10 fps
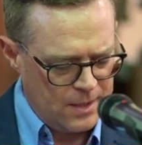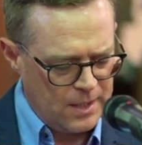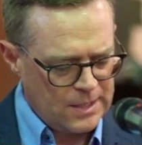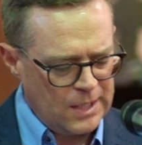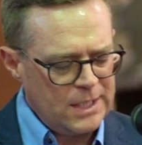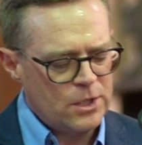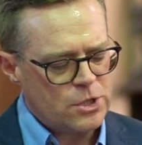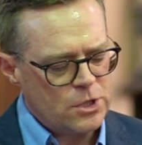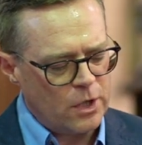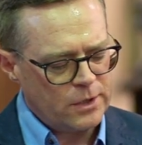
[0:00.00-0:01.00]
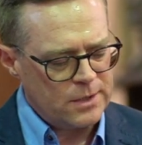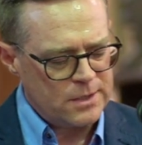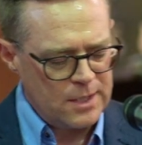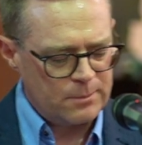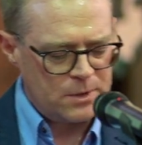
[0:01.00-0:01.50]
And lead us not into
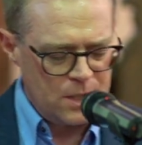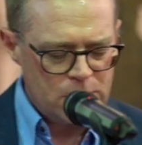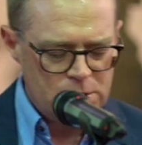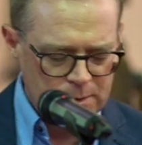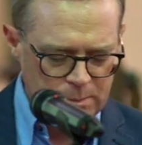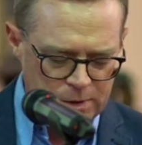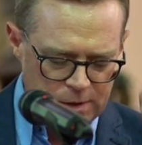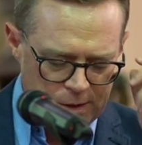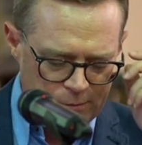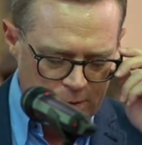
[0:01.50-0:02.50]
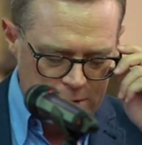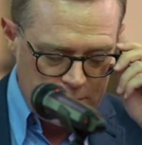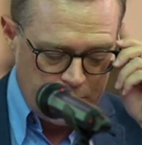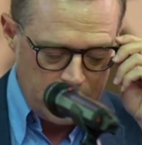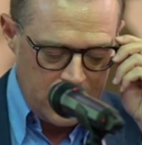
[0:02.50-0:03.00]
temptation, but deliver us
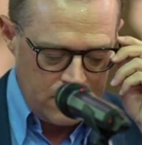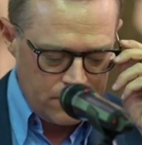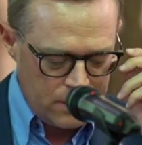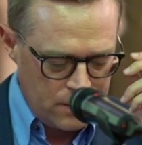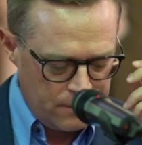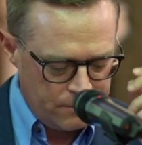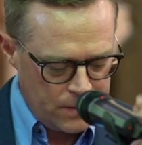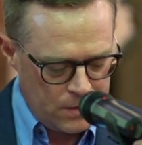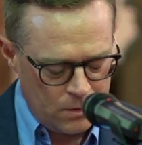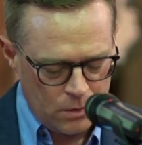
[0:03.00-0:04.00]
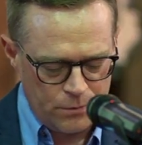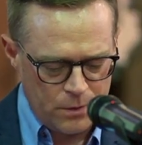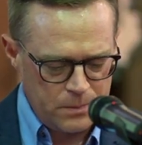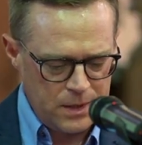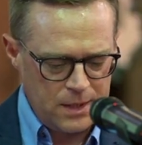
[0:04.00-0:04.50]
from evil," or
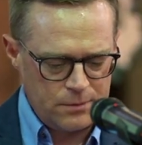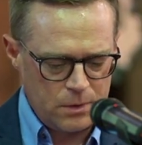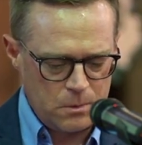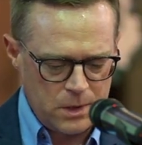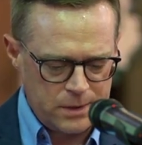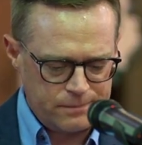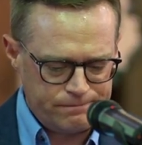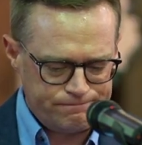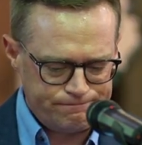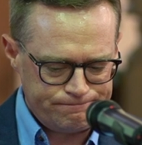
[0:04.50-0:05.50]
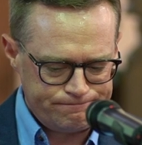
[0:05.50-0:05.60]
from the evil one.